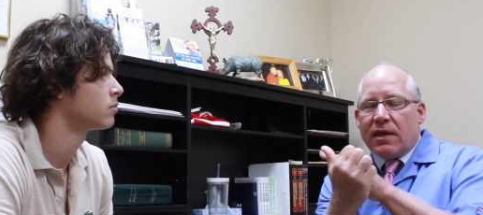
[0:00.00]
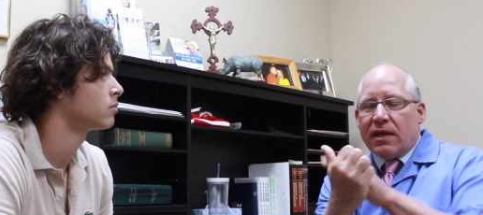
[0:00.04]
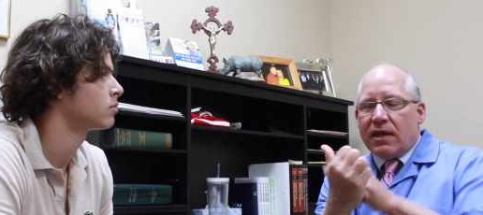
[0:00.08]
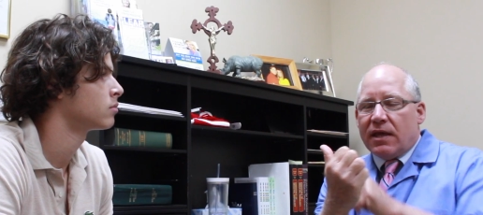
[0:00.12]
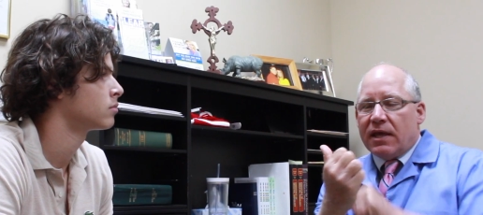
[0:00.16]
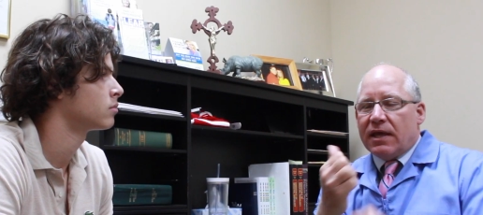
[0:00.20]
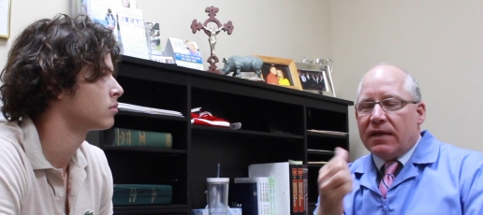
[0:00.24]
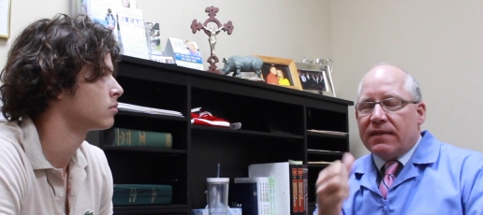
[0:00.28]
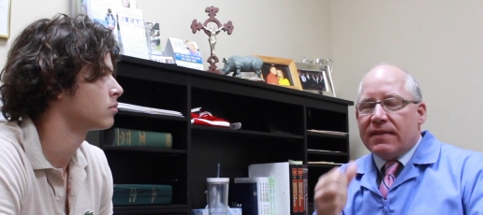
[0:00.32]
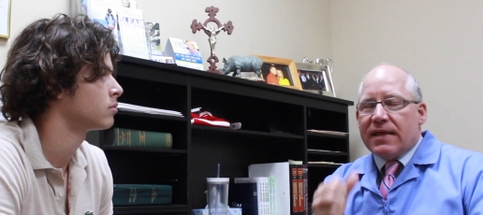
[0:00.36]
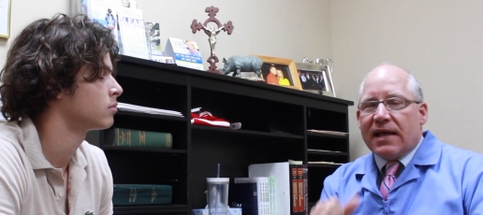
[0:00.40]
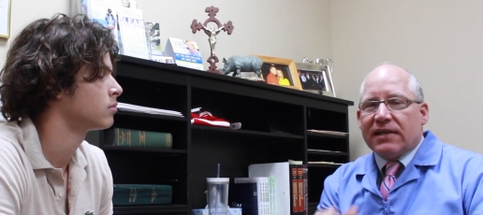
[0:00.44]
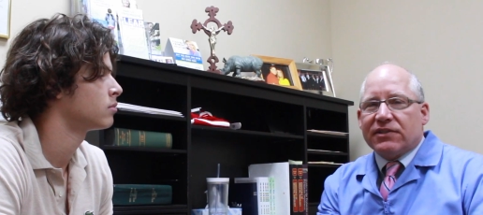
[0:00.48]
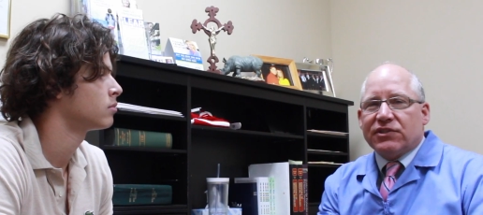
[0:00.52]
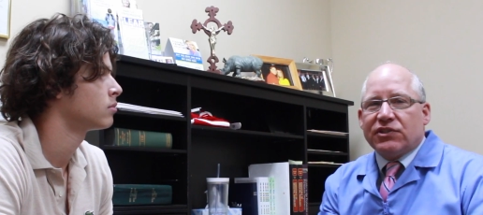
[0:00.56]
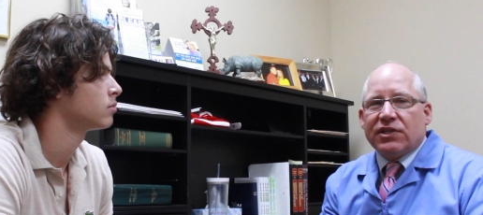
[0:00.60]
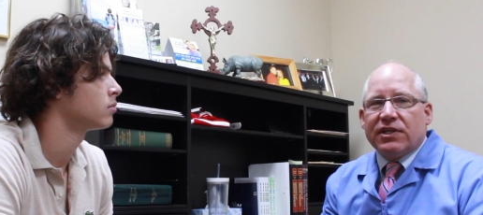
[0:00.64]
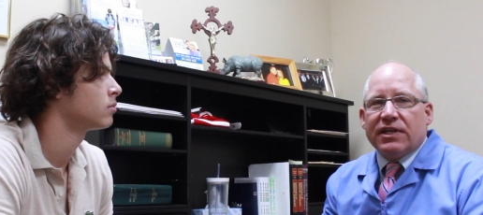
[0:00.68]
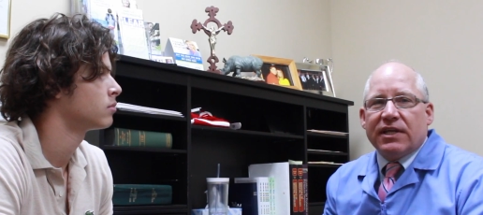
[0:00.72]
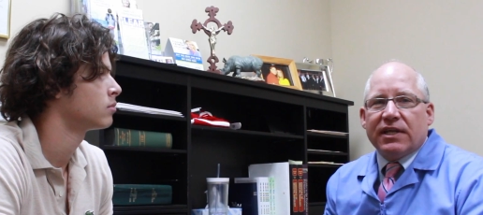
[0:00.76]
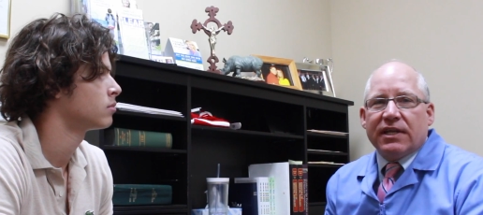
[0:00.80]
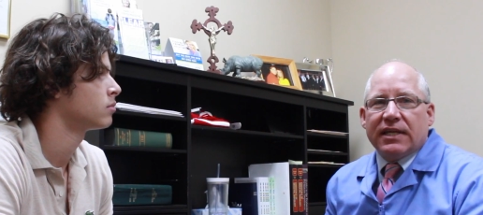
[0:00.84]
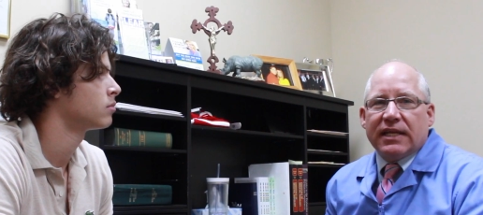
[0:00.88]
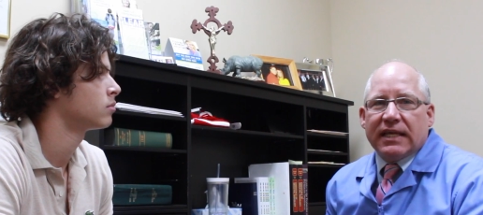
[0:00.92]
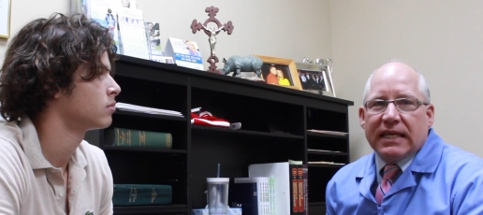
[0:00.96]
Speaker 1: And that's an
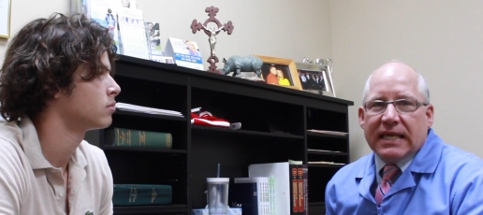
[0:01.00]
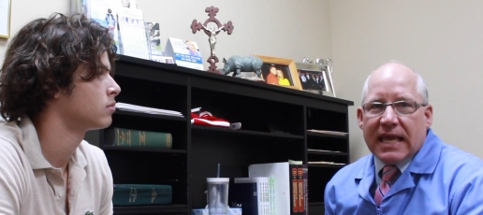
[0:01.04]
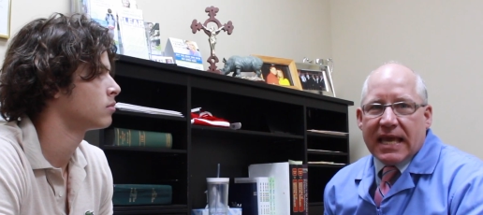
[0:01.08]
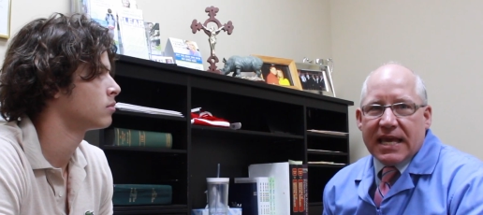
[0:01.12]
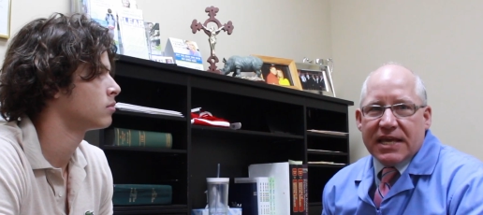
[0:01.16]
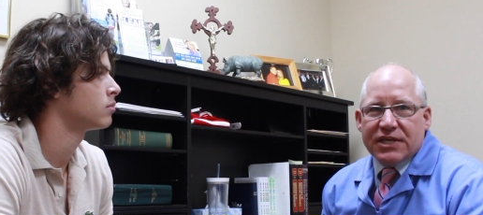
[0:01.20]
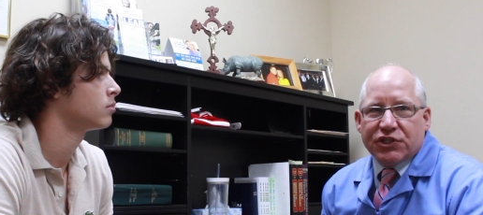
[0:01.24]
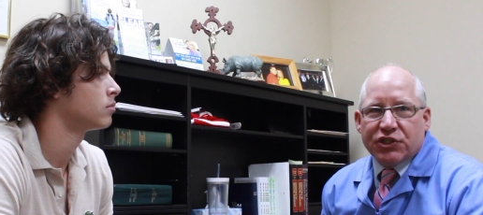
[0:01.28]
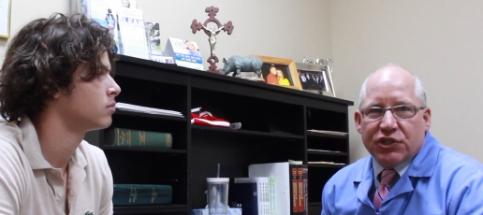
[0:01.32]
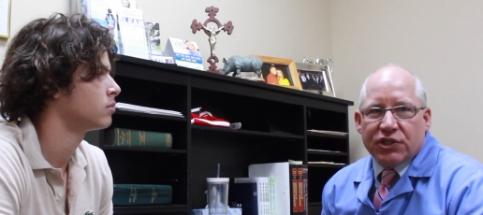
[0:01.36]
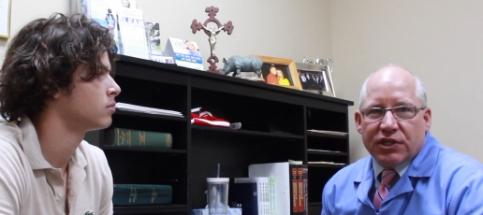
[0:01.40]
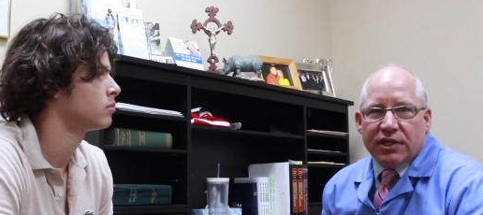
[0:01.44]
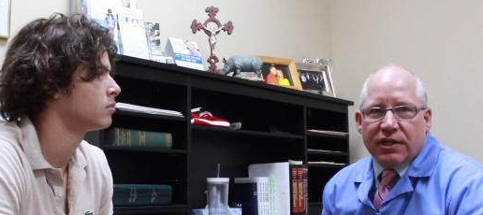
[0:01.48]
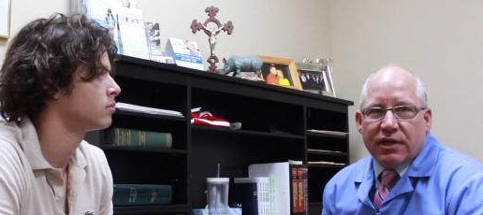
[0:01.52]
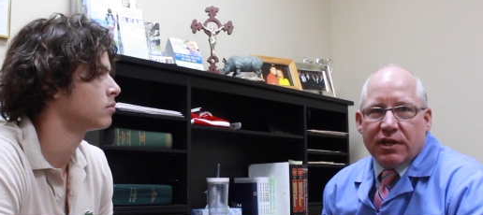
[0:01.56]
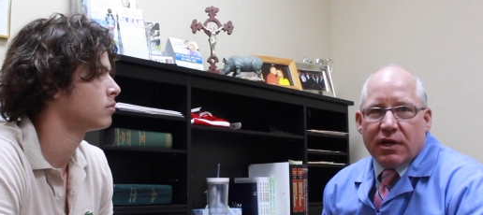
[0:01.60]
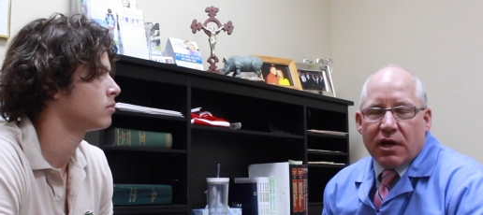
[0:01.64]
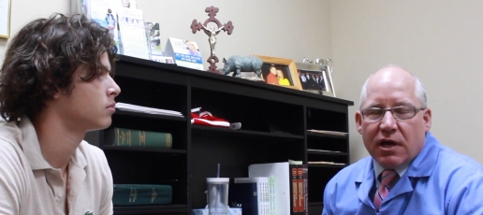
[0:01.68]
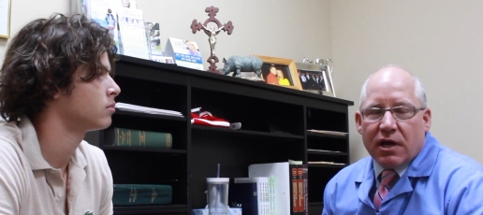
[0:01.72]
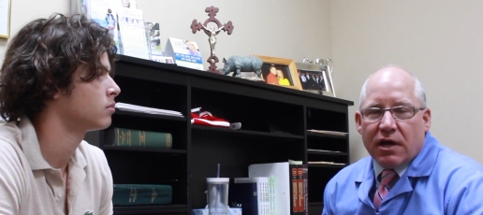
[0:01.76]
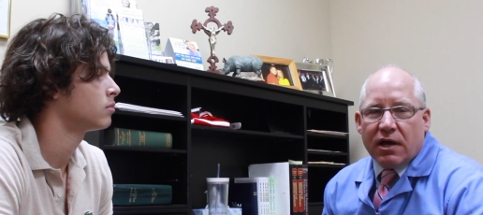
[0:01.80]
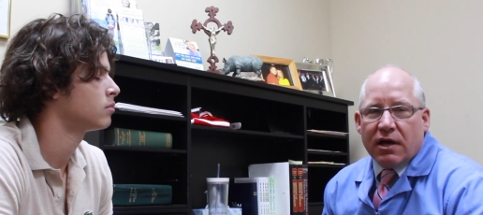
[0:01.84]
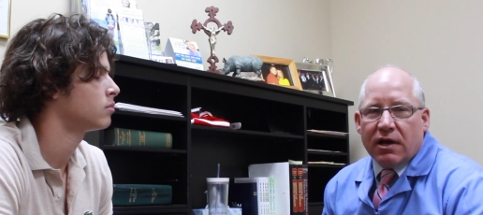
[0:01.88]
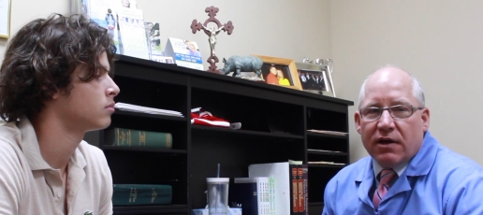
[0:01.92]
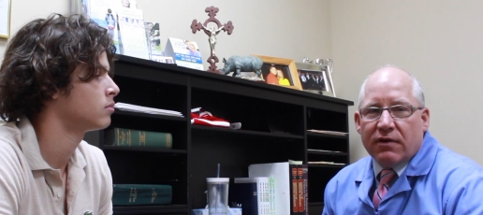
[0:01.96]
indication
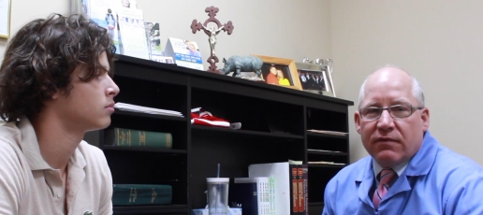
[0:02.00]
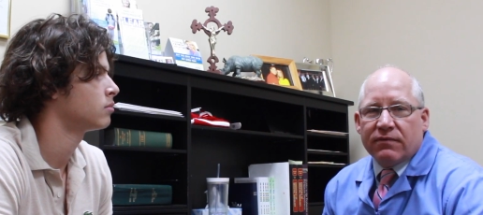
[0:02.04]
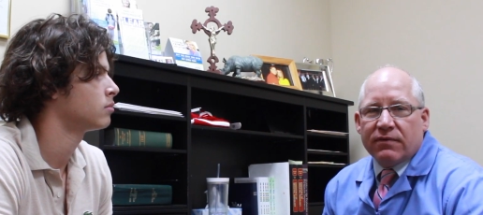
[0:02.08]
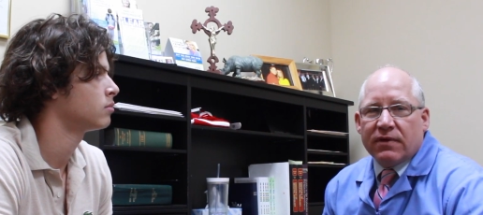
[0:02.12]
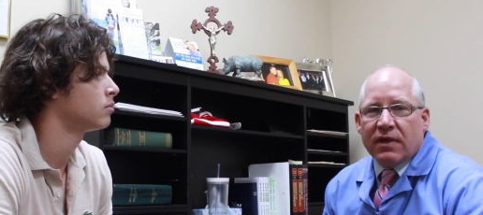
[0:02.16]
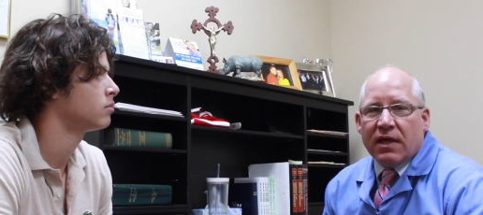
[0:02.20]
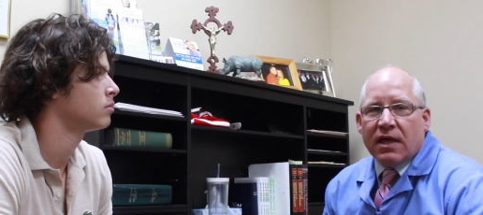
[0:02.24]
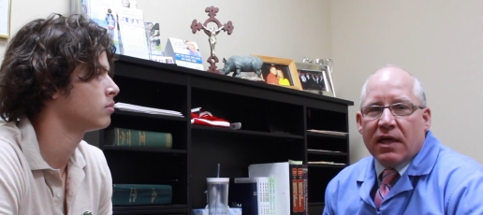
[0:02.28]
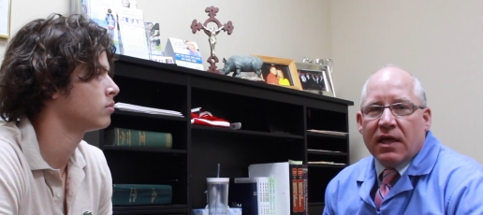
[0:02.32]
of